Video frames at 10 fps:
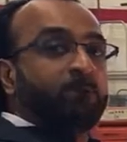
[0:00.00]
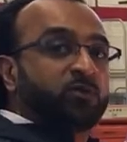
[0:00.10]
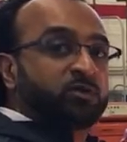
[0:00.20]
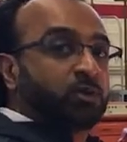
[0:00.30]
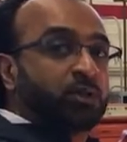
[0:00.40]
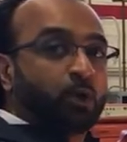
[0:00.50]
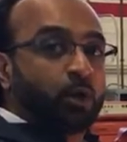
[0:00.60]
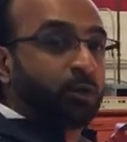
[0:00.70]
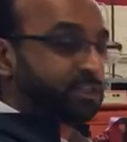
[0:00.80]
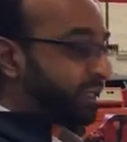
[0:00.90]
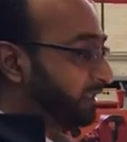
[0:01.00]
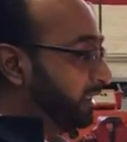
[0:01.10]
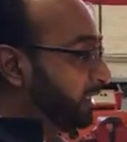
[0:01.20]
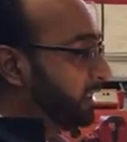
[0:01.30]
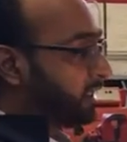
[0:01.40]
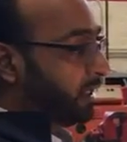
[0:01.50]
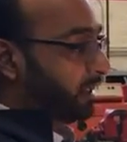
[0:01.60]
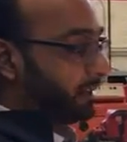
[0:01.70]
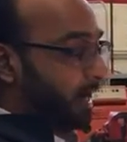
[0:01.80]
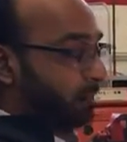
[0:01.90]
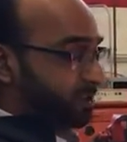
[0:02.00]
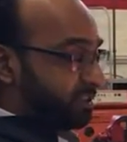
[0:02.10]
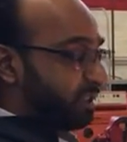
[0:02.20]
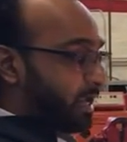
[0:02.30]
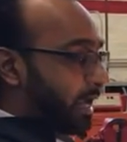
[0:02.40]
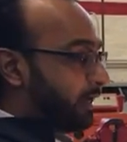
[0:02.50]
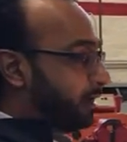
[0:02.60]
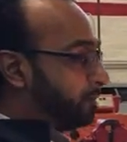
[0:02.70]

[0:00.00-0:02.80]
so the total was 18. The amperage did add up,